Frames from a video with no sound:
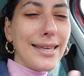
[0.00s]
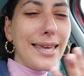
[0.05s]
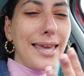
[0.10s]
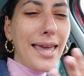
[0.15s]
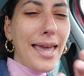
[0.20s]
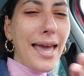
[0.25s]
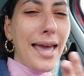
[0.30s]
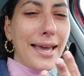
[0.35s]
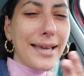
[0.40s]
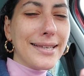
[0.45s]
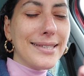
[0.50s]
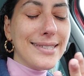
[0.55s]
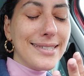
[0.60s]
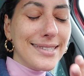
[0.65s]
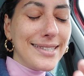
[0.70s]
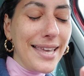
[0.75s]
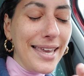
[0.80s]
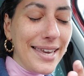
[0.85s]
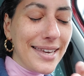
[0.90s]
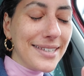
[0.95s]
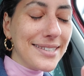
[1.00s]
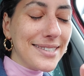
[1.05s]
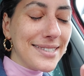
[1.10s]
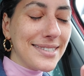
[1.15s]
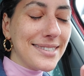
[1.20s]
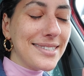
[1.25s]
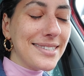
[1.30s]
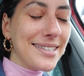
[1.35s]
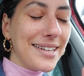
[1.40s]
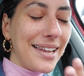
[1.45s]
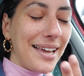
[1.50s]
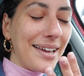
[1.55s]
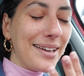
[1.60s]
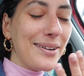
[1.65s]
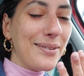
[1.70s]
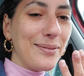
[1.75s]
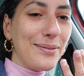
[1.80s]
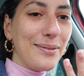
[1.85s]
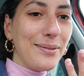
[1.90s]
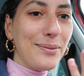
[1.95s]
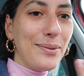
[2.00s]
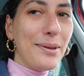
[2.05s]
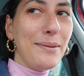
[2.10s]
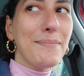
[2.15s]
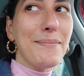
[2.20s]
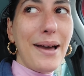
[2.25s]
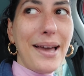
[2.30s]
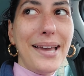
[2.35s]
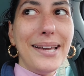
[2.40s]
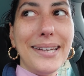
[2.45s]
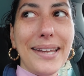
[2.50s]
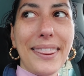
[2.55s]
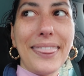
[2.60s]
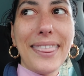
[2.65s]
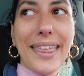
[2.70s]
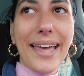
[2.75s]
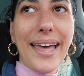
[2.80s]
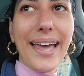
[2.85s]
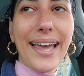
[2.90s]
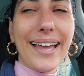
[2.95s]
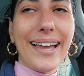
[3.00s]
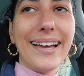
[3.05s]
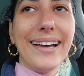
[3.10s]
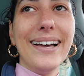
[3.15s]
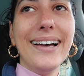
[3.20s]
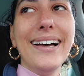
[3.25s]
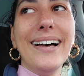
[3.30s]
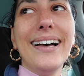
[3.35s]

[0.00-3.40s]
it exists, like we made a thing.